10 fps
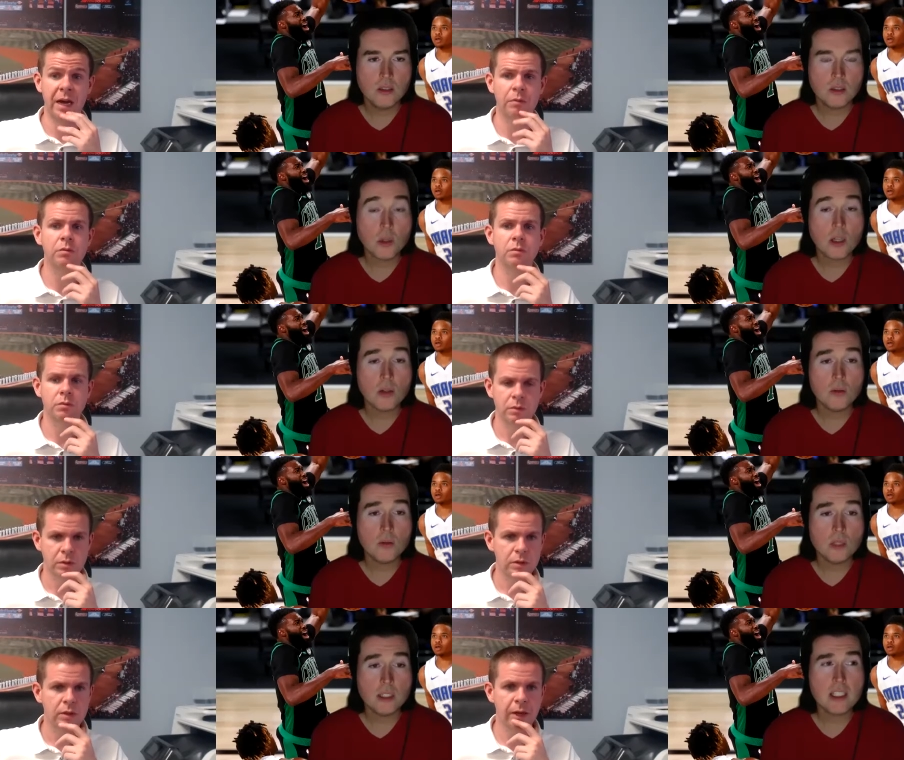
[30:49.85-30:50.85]
Speaker 1: now. Wow.
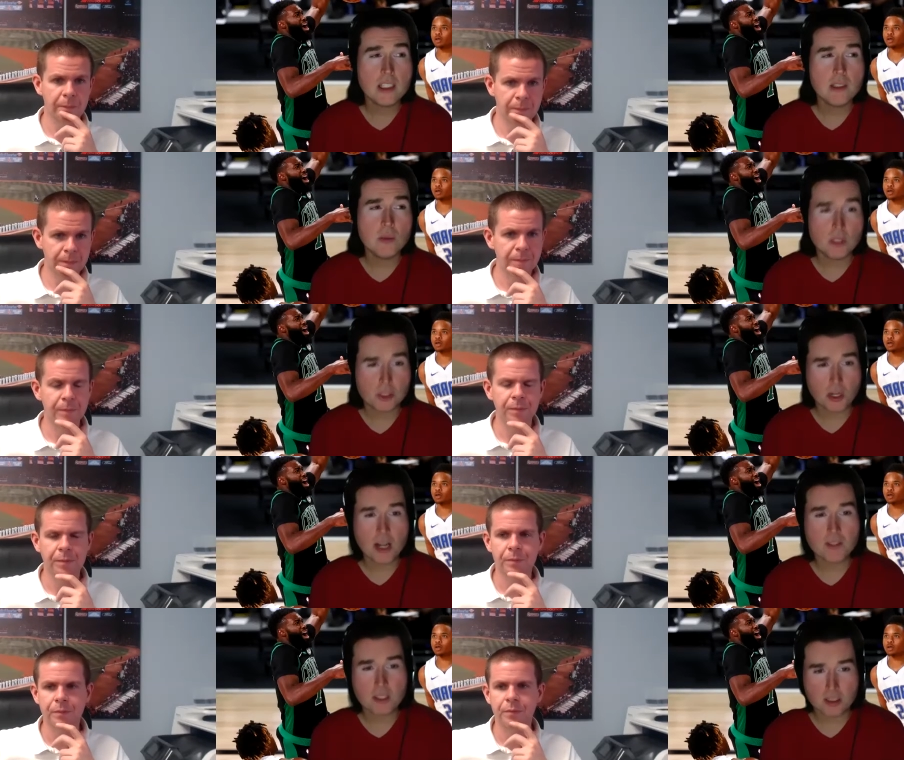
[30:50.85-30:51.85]
Speaker 2: And he was
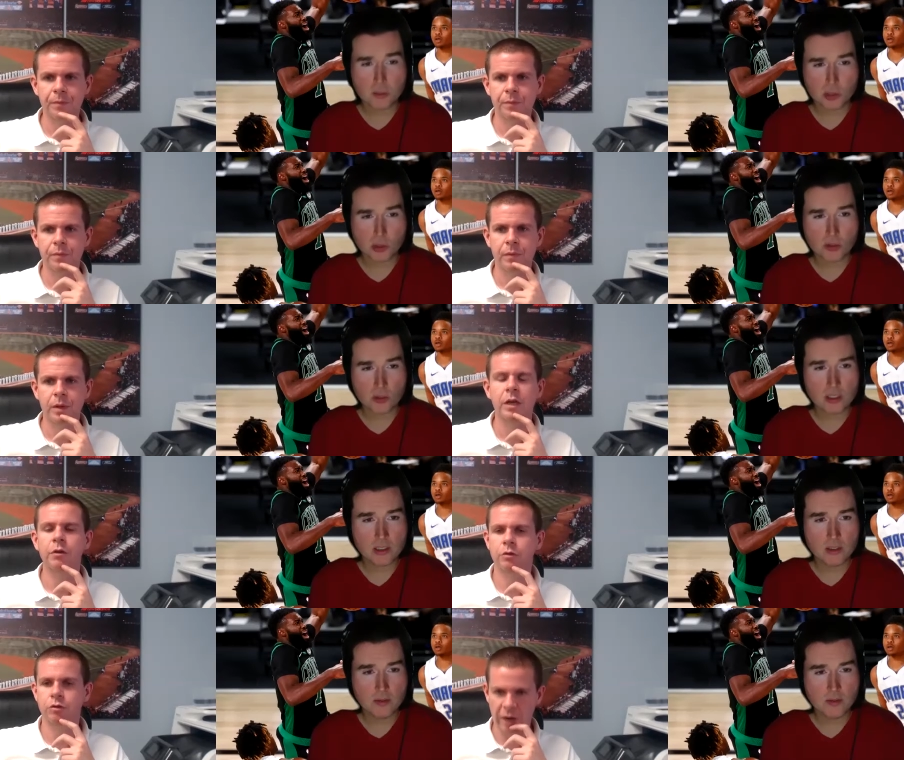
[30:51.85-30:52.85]
drafted as a Bruin, right?
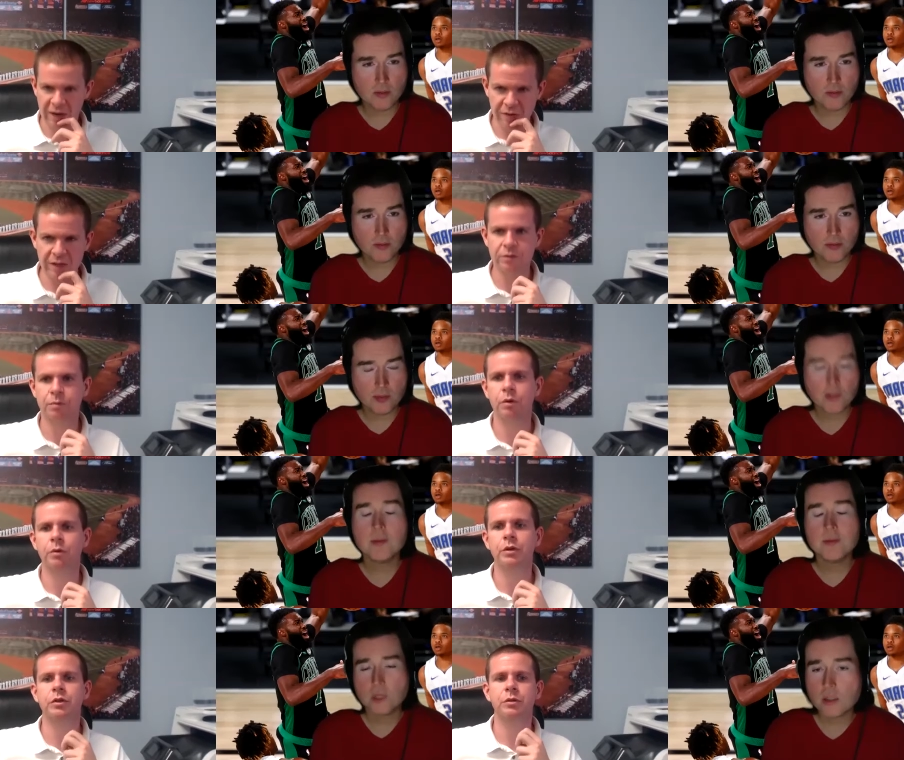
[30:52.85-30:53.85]
Speaker 1: Drafted as a
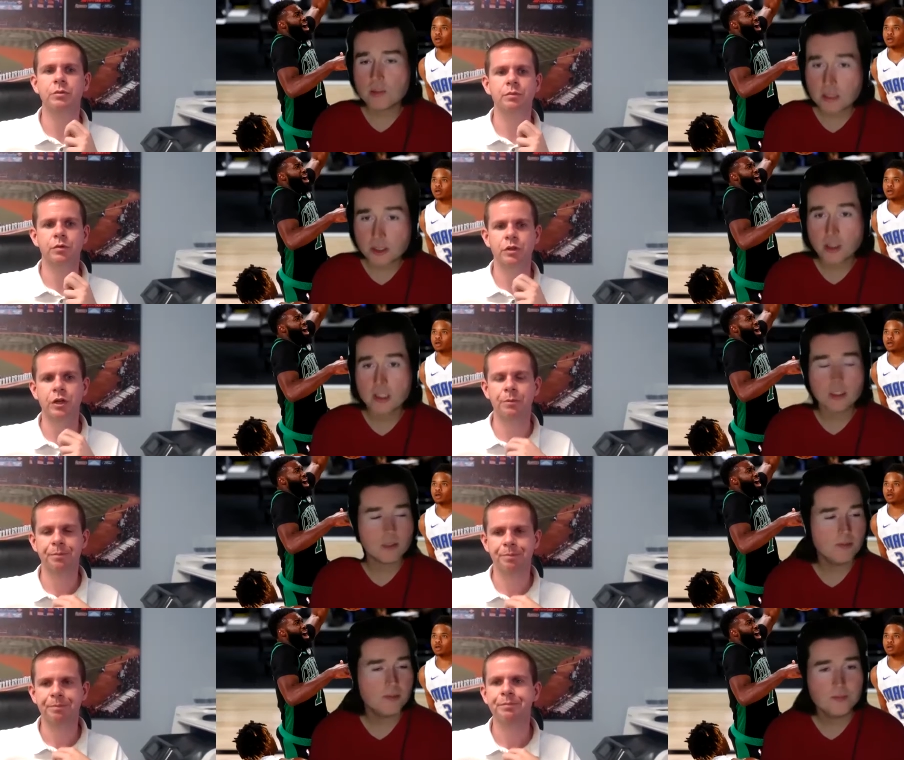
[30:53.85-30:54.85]
Bruin. Wow, that's crazy.
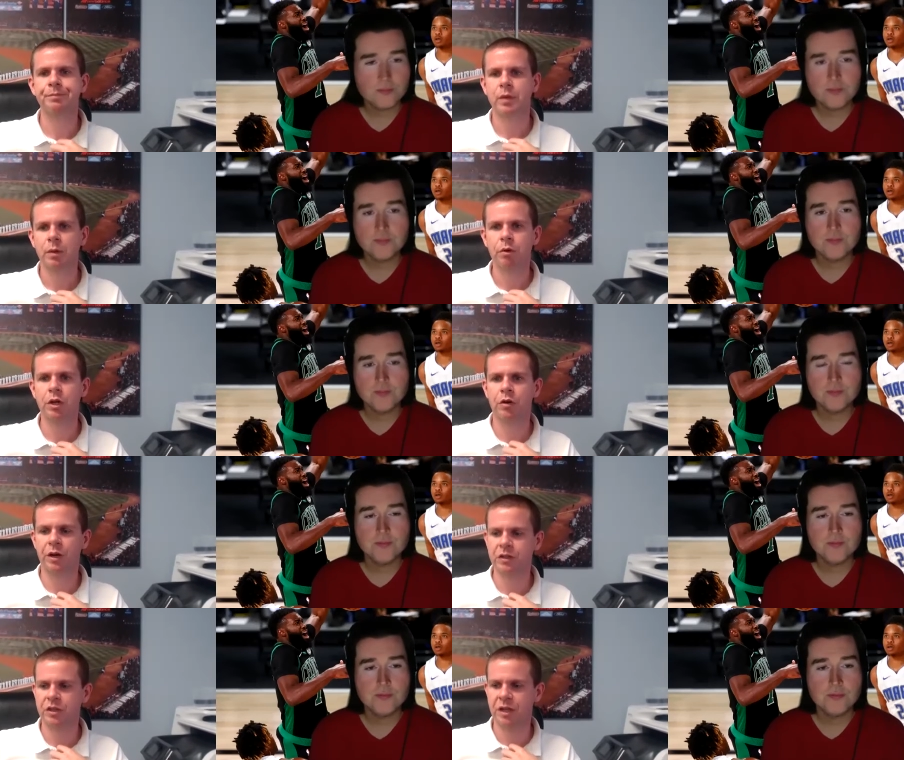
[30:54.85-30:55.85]
Pretty
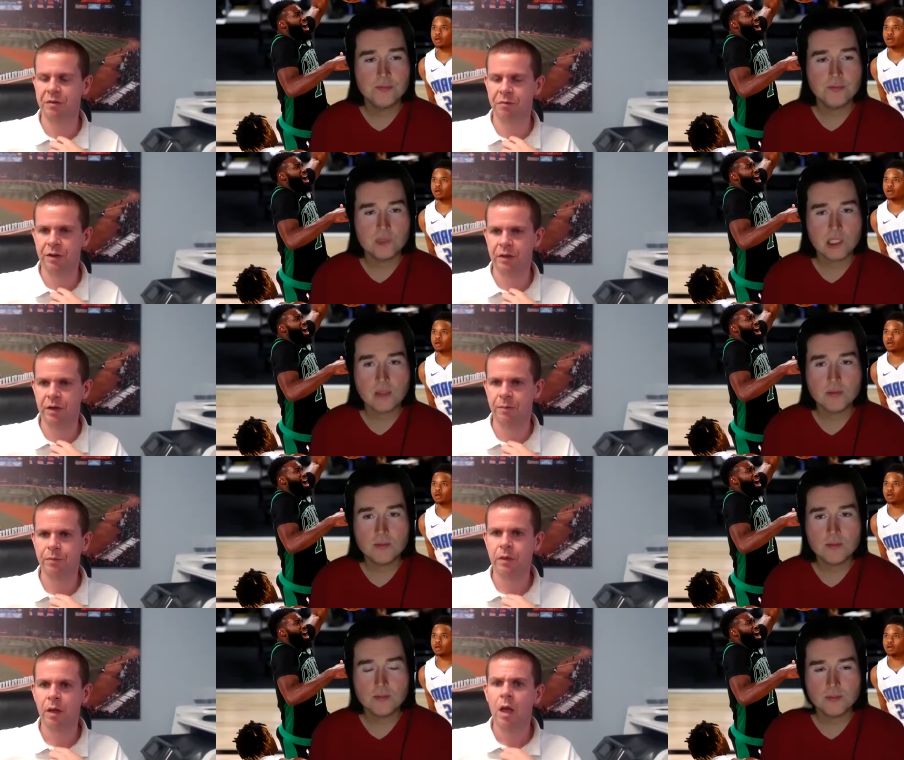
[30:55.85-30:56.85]
crazy stuff right yeah. there.
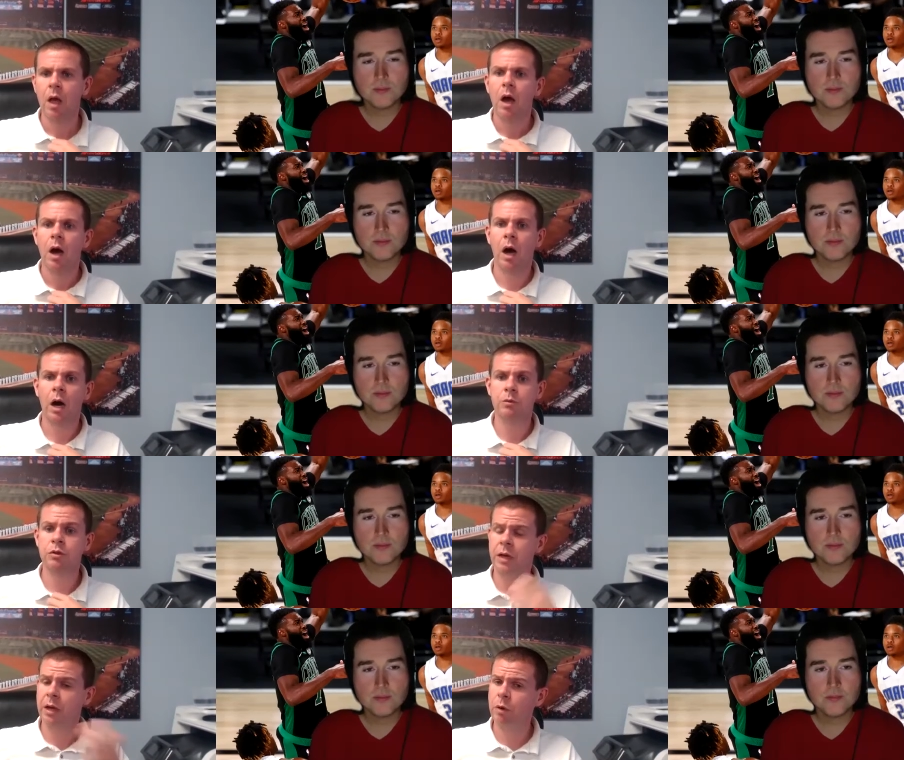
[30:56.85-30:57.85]
Um,
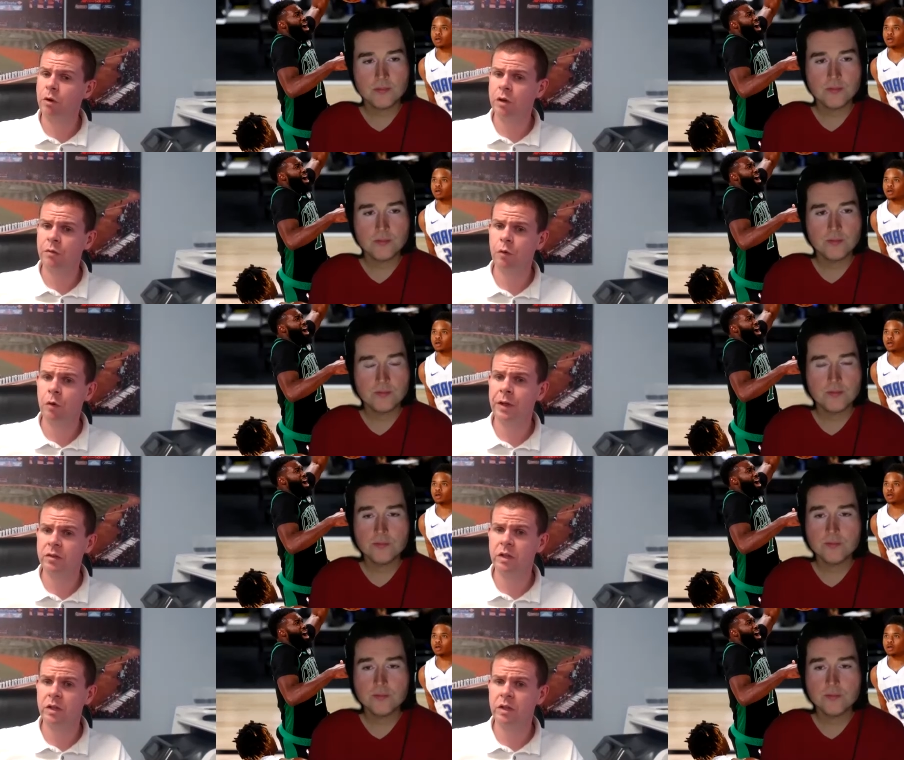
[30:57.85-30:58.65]
so, again, we're looking forward. That